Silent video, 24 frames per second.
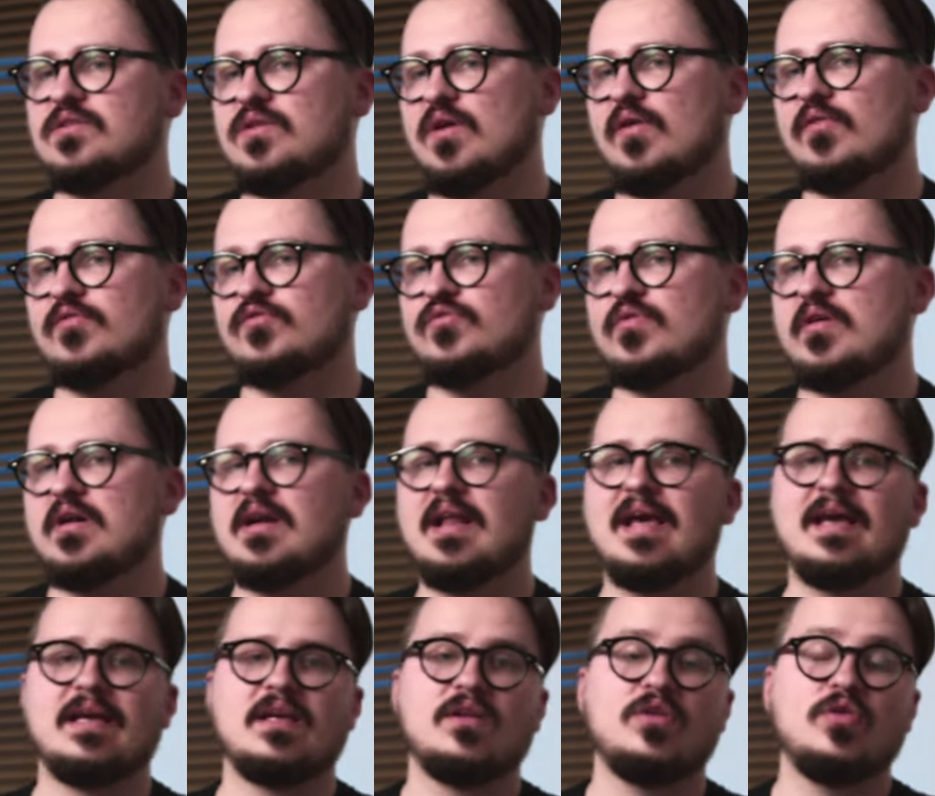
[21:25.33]
software
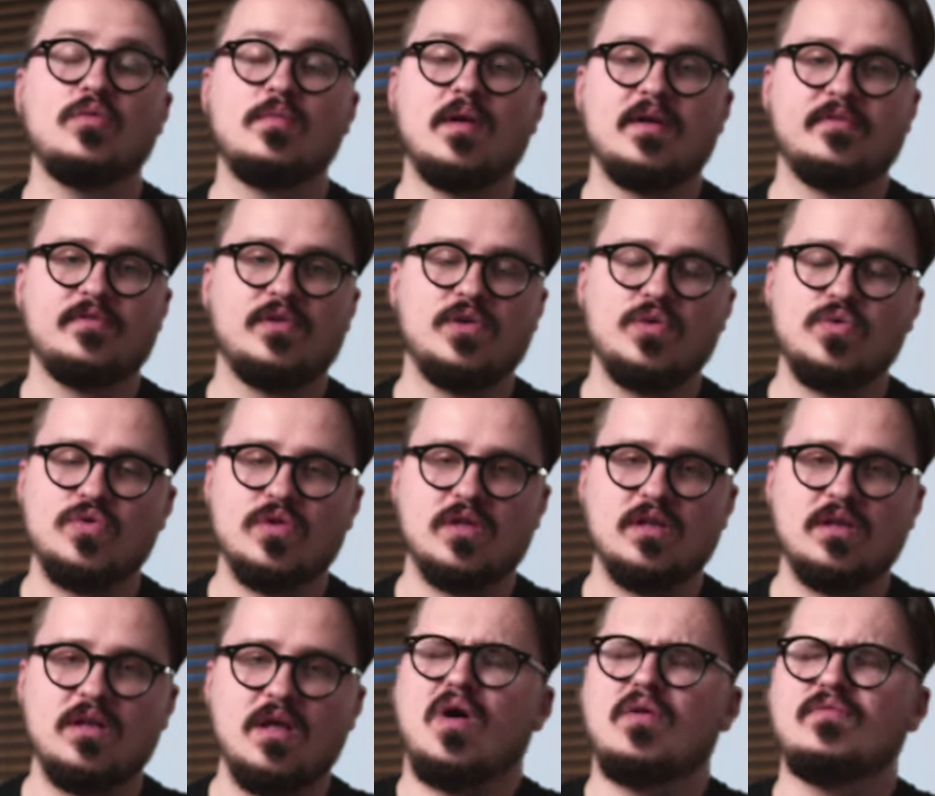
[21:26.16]
like
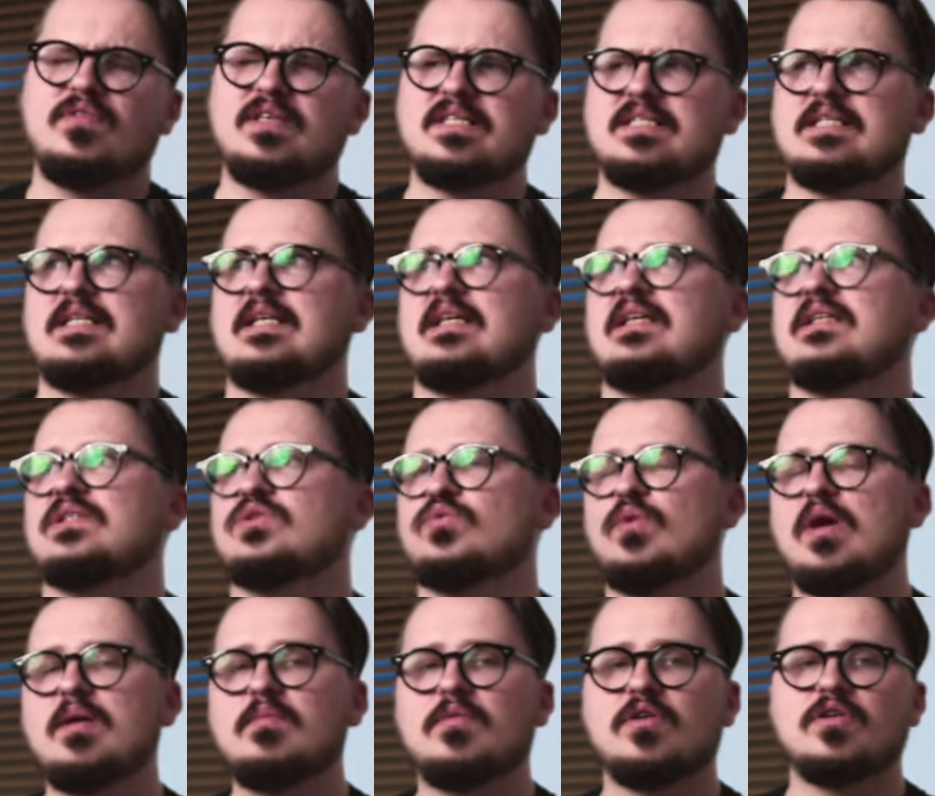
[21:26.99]
LumaFusion. Obviously
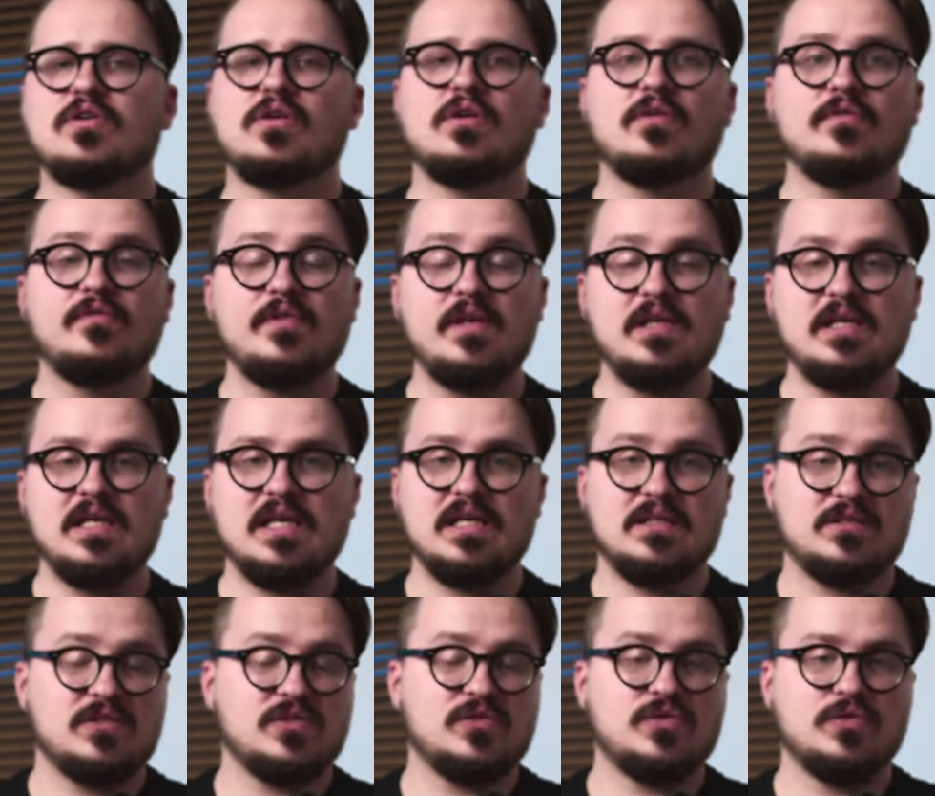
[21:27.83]
it's way more
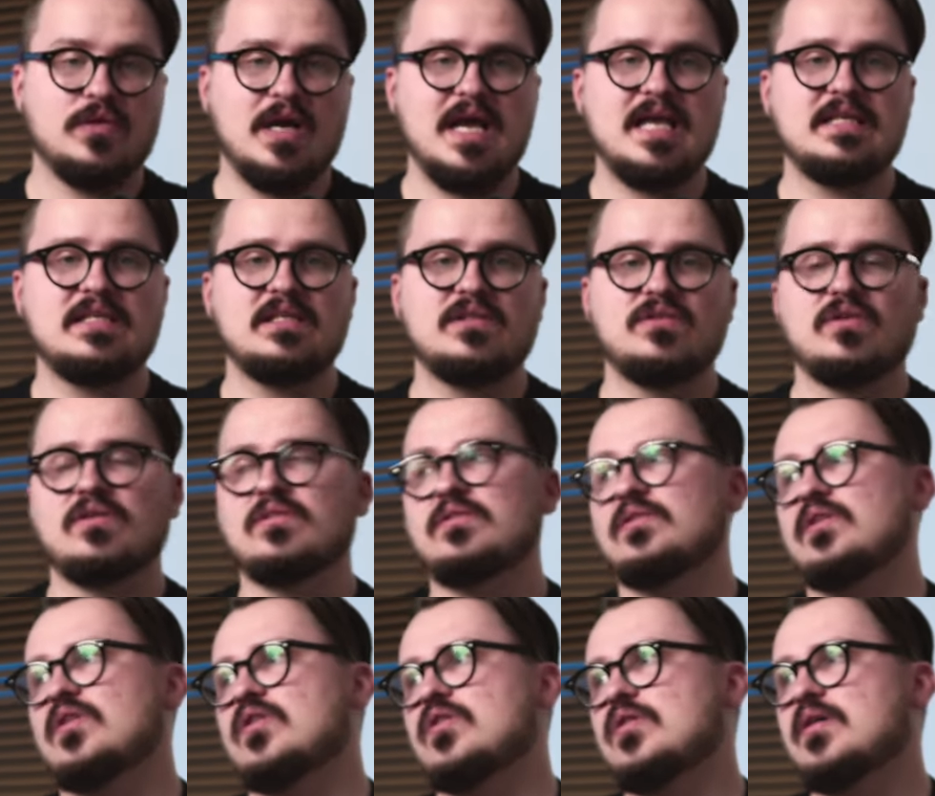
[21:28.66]
convenient to edit
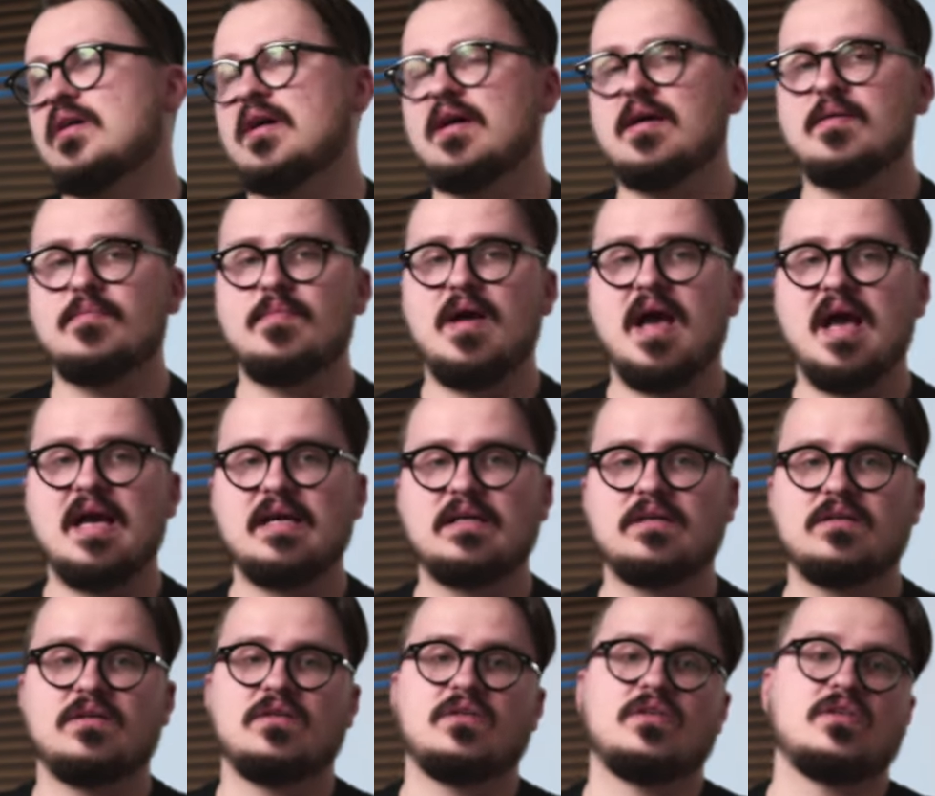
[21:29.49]
on your
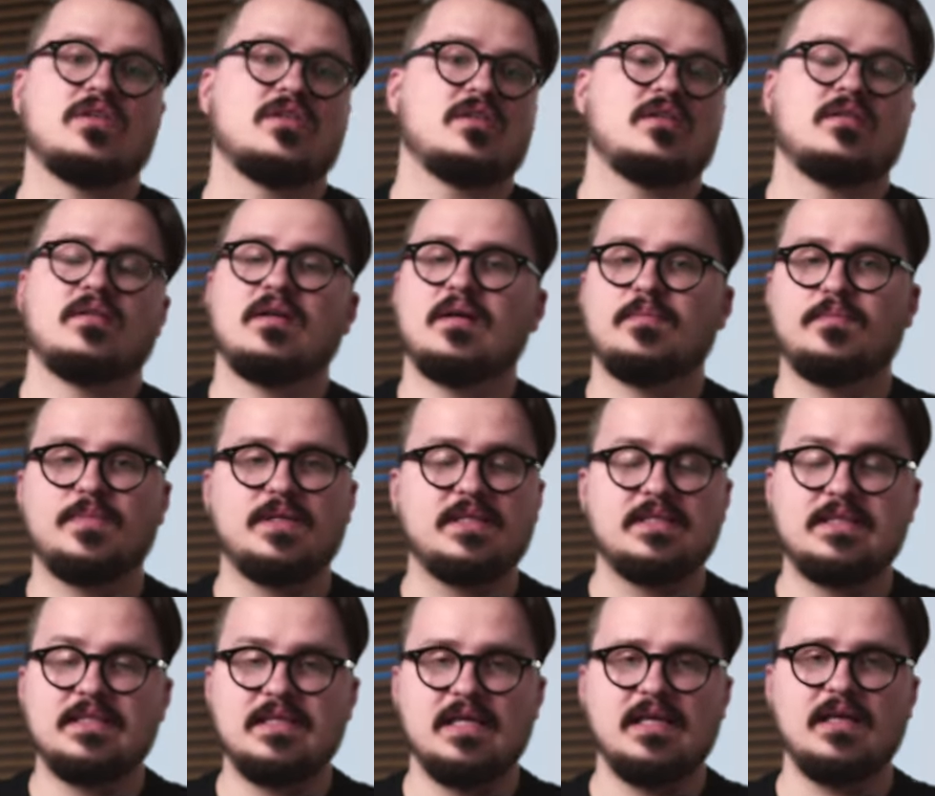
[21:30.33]
Mac or
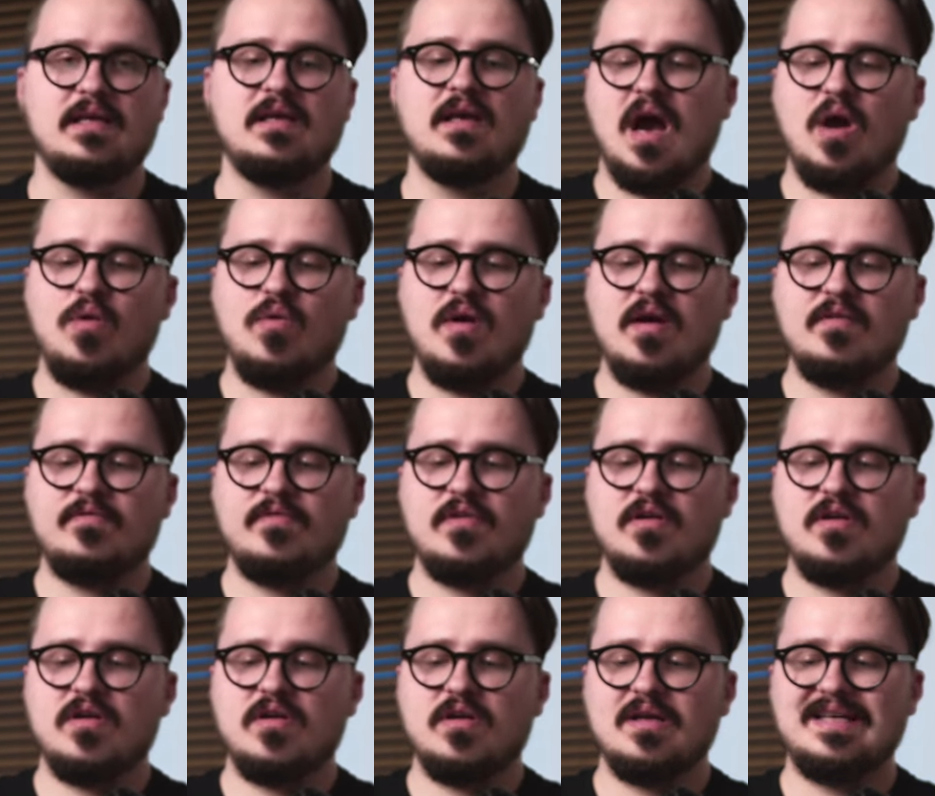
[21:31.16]
PC.
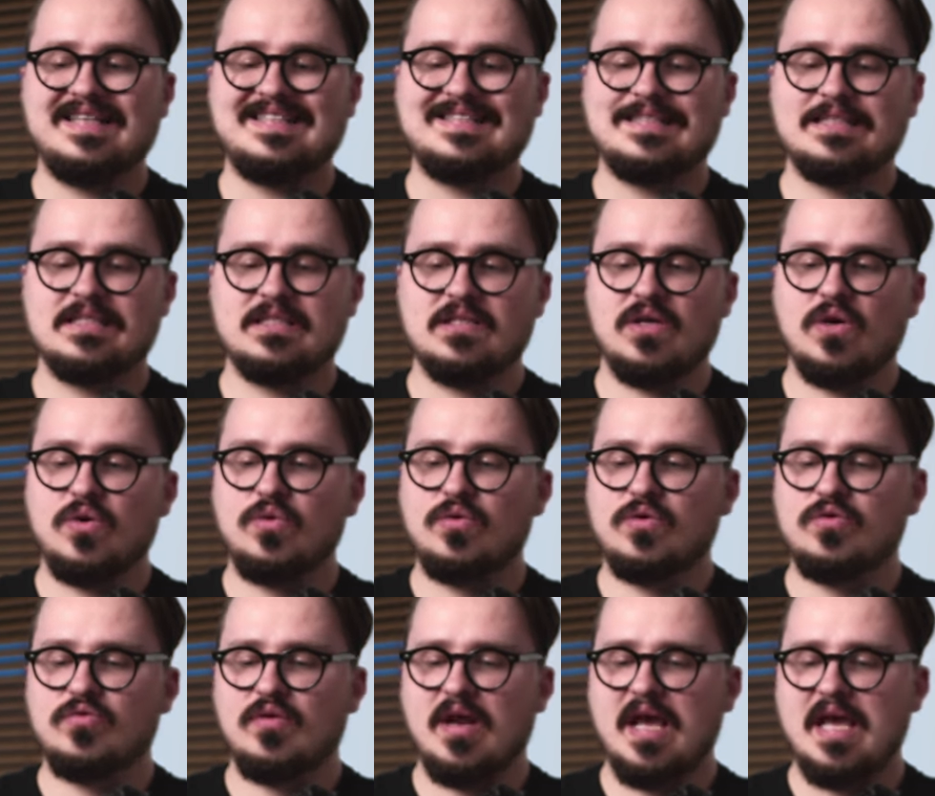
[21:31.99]
However, it's
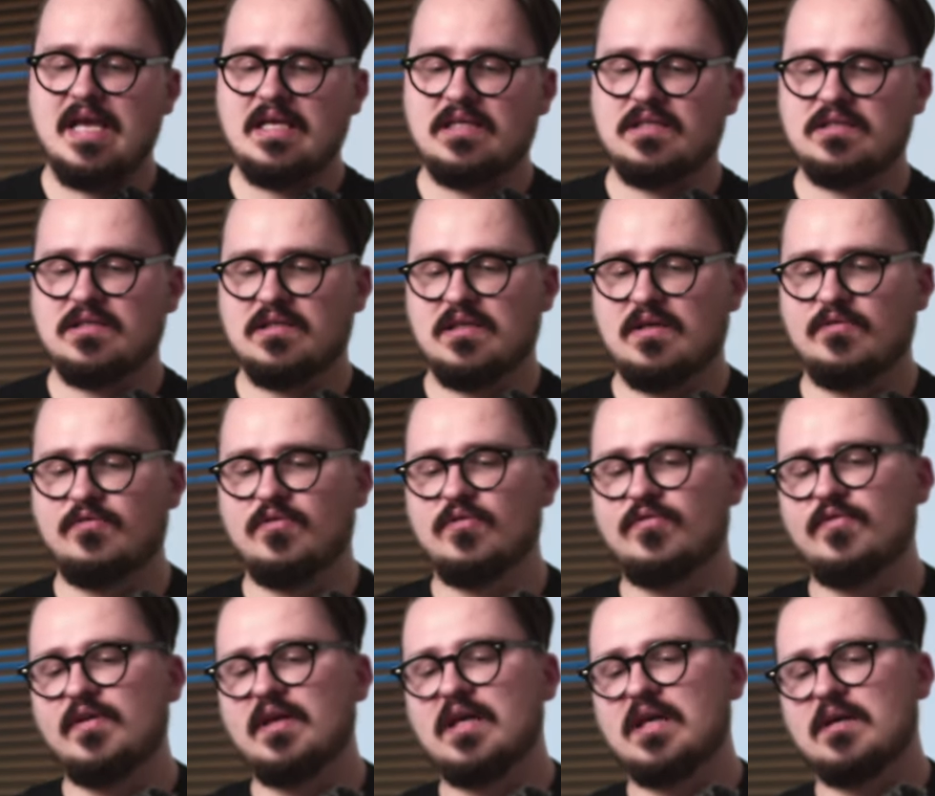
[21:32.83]
so great if
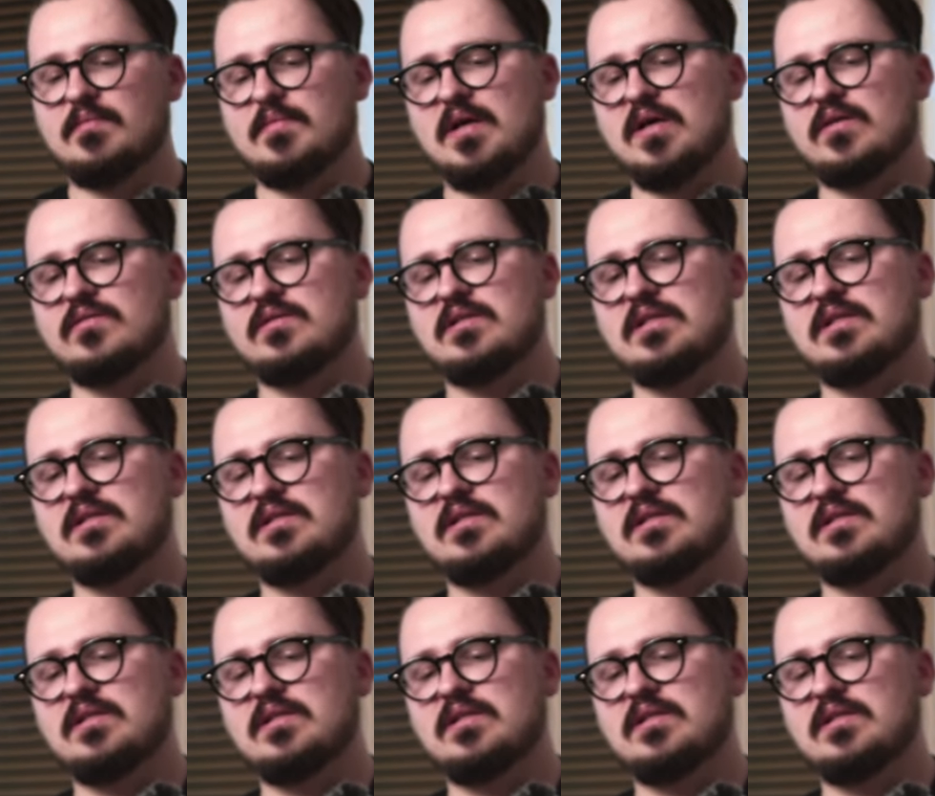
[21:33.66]
you think about